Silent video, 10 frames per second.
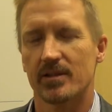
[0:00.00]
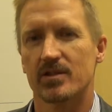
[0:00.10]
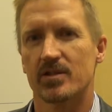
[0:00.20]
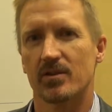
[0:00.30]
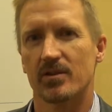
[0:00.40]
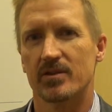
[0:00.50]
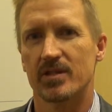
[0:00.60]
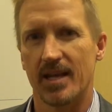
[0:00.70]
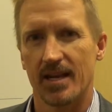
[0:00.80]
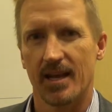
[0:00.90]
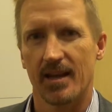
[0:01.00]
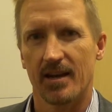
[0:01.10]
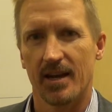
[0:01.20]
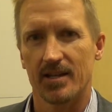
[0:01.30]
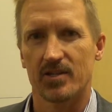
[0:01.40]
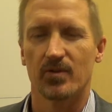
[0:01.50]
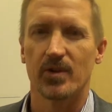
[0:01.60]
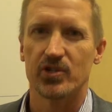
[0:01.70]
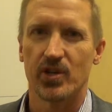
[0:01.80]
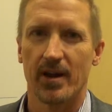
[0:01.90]
And so there's dedicated heads for
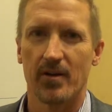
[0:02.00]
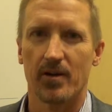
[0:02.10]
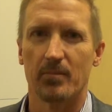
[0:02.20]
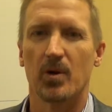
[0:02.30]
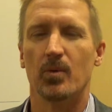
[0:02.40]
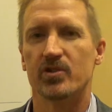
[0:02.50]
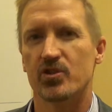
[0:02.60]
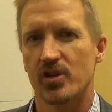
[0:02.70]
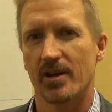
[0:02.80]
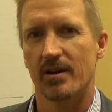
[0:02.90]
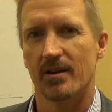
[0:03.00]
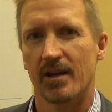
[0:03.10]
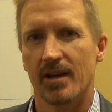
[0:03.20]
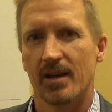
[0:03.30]
each carrier, but what's shared